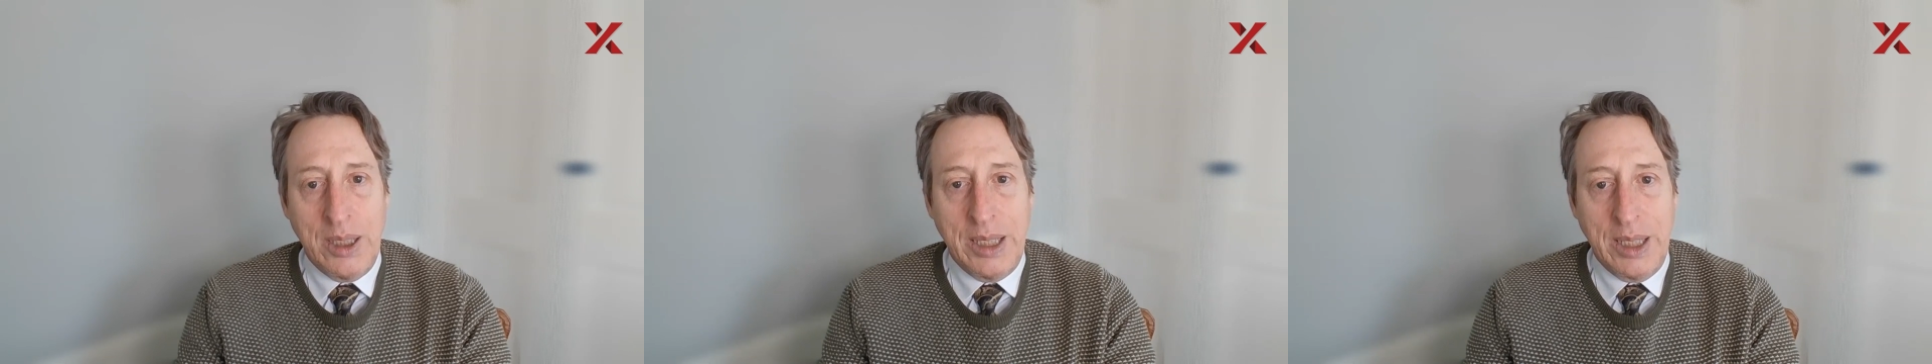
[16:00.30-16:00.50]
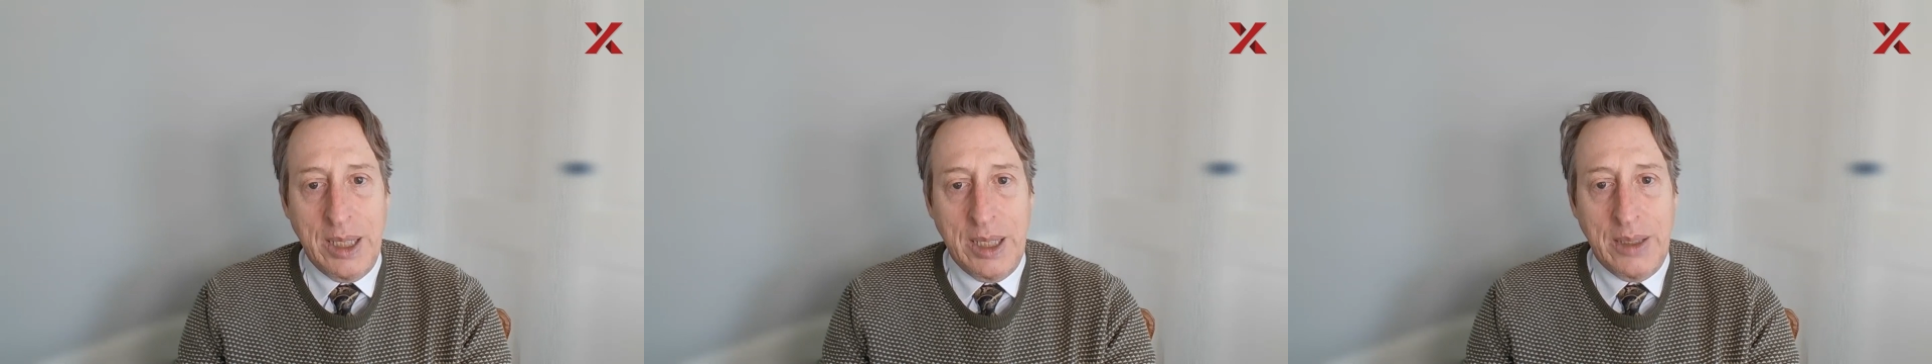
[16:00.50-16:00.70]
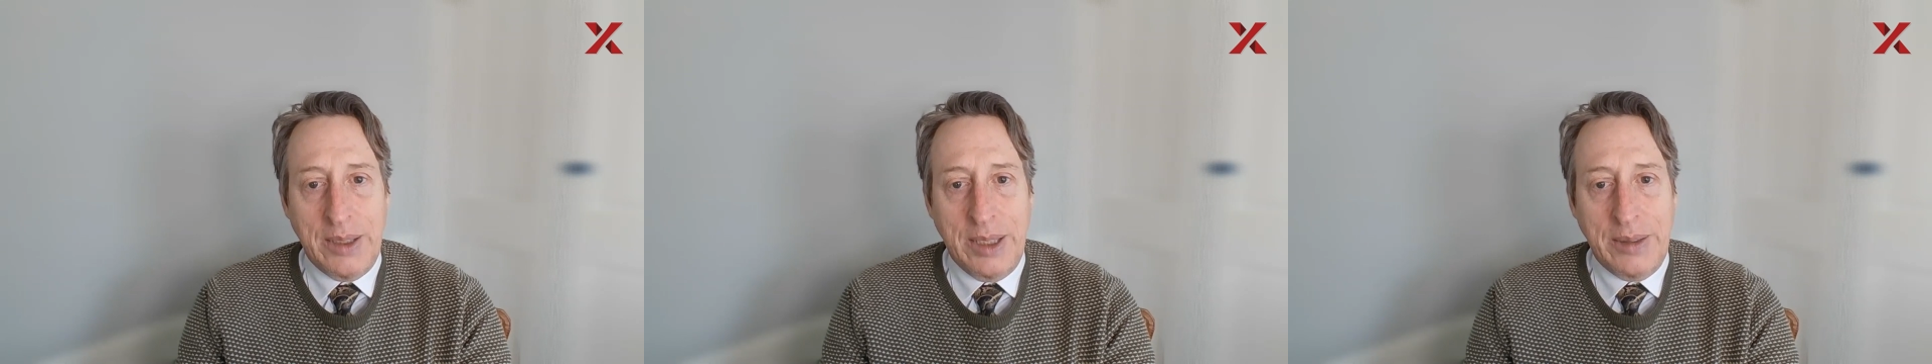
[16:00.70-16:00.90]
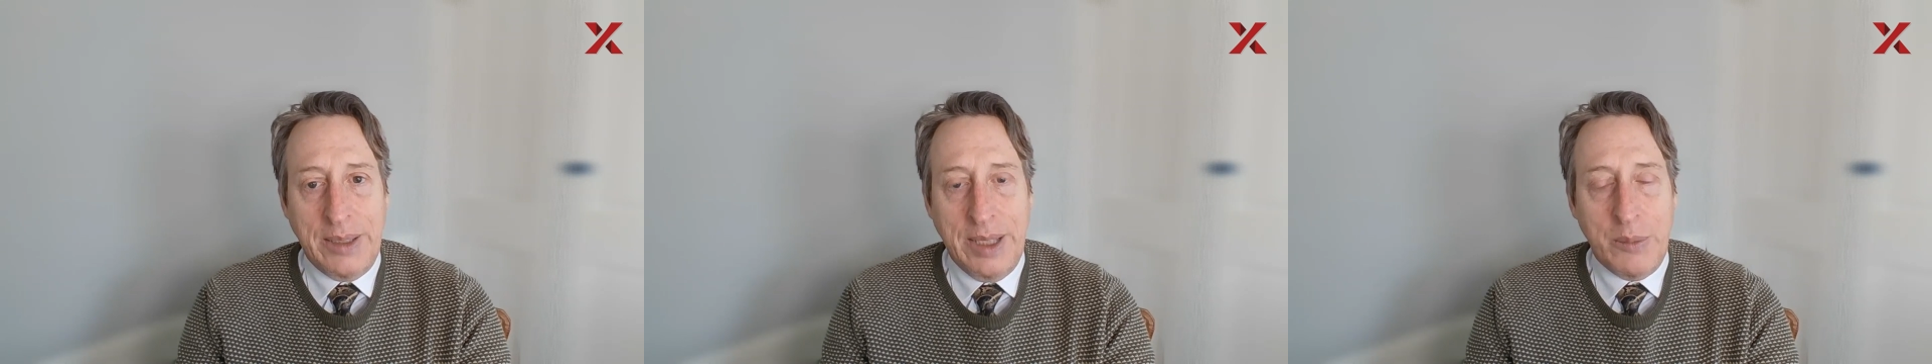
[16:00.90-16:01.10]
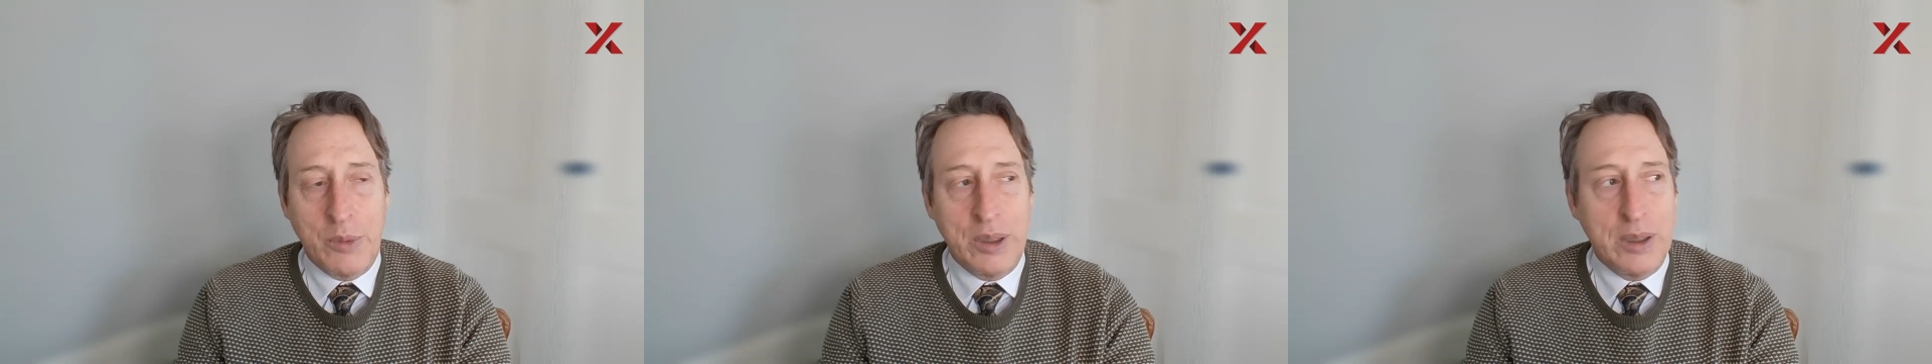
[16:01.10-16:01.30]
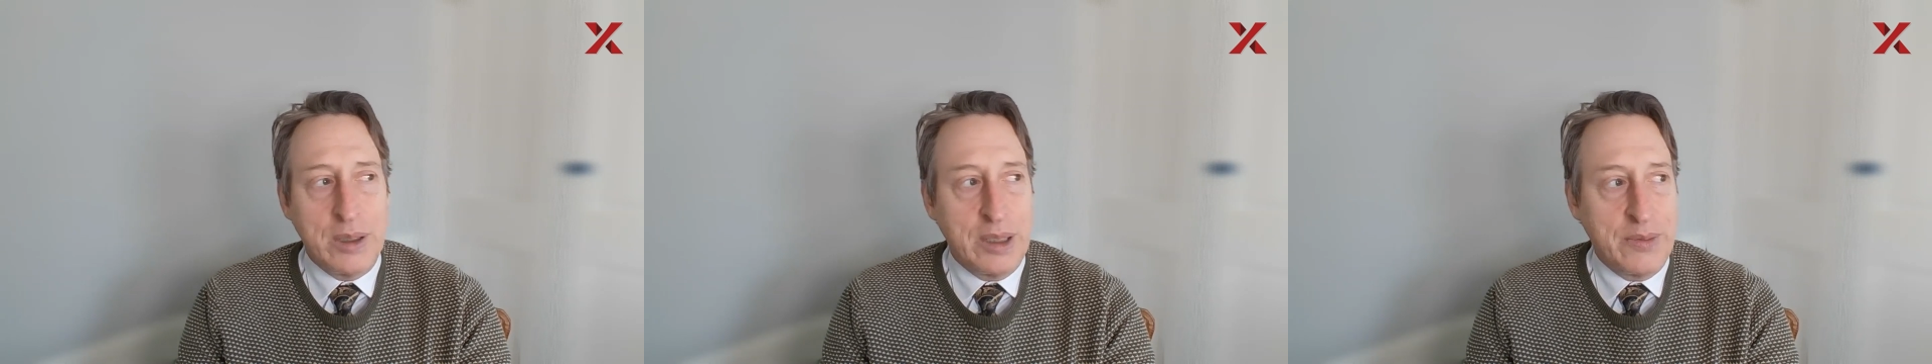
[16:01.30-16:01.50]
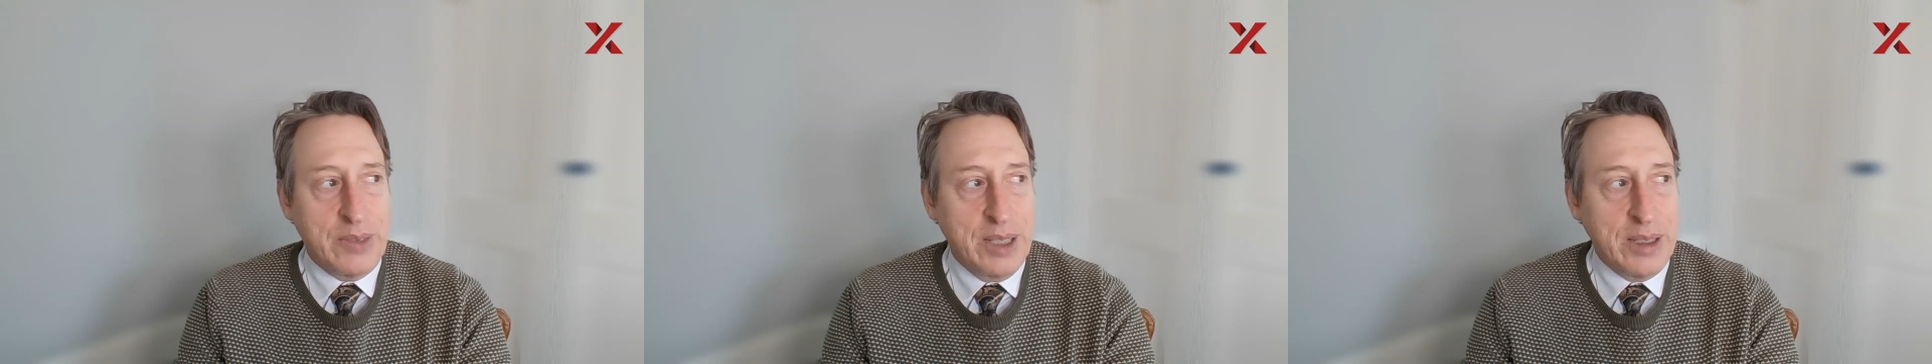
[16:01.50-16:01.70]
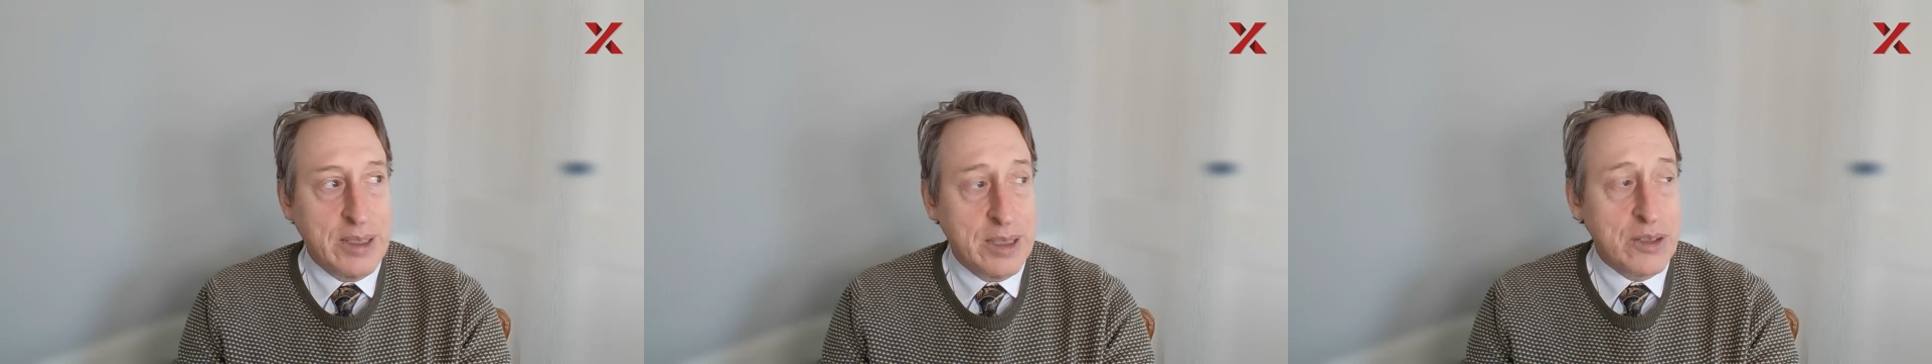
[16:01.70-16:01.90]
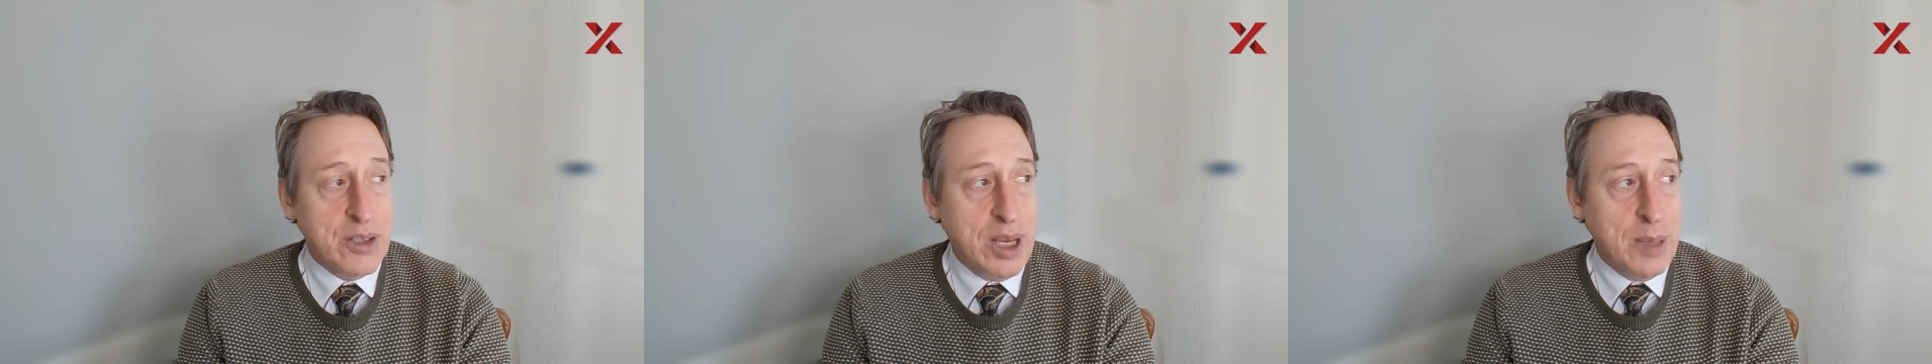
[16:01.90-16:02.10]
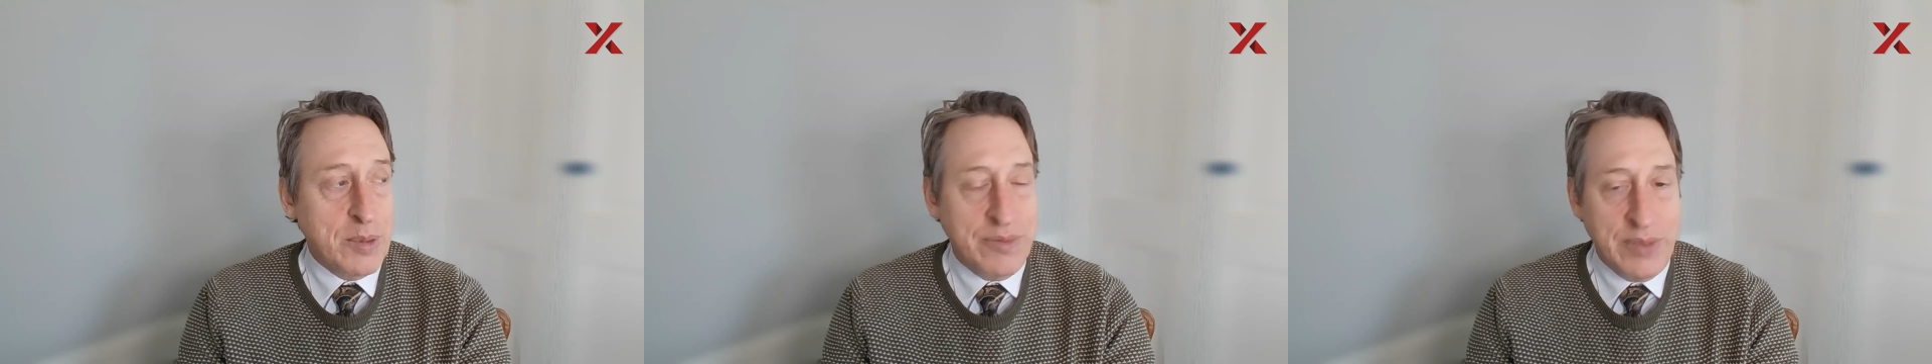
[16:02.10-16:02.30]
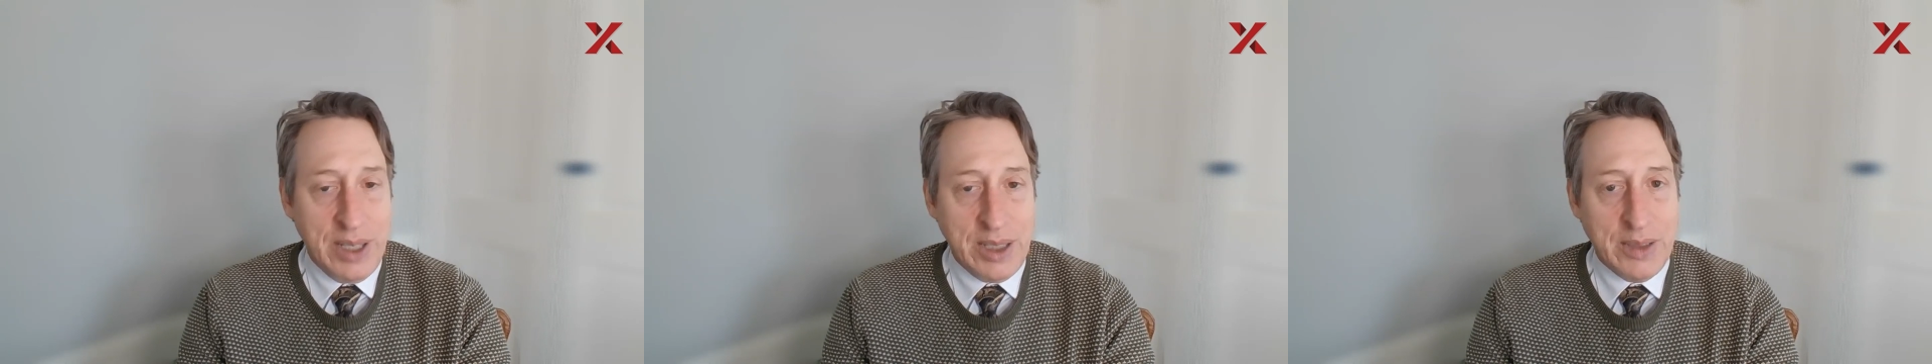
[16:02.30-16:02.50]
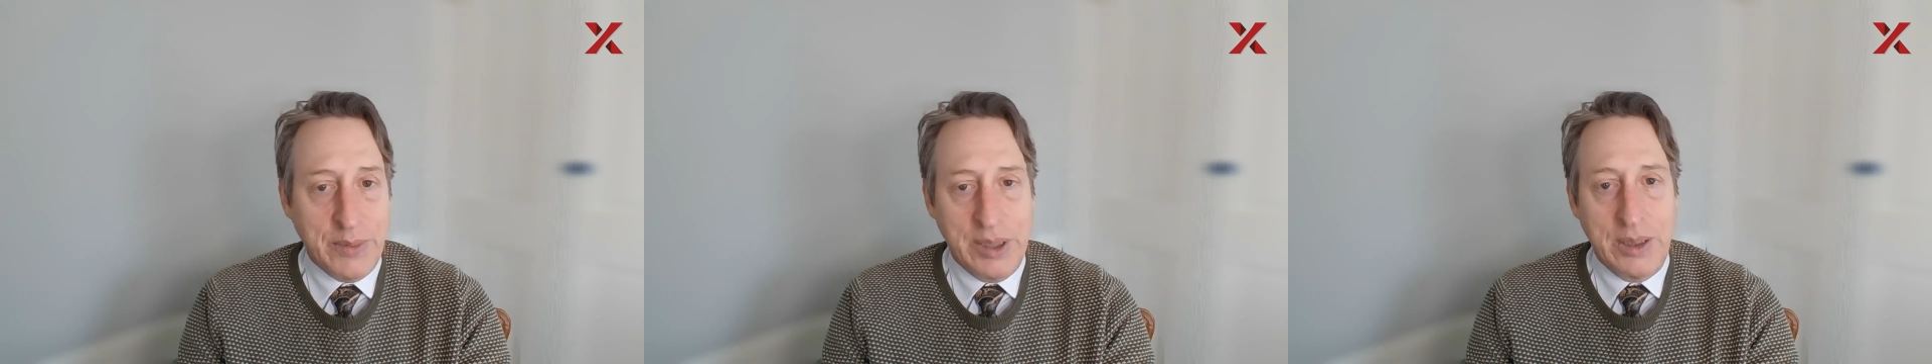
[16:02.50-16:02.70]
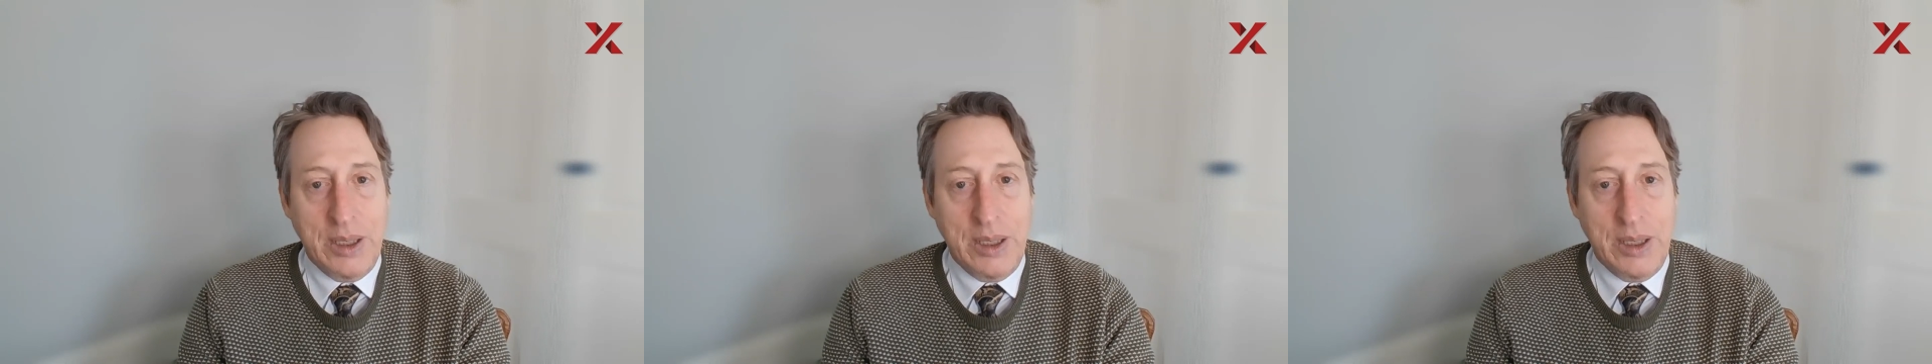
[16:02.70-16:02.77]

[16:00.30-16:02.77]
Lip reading: that would, if they did their jobs effectively,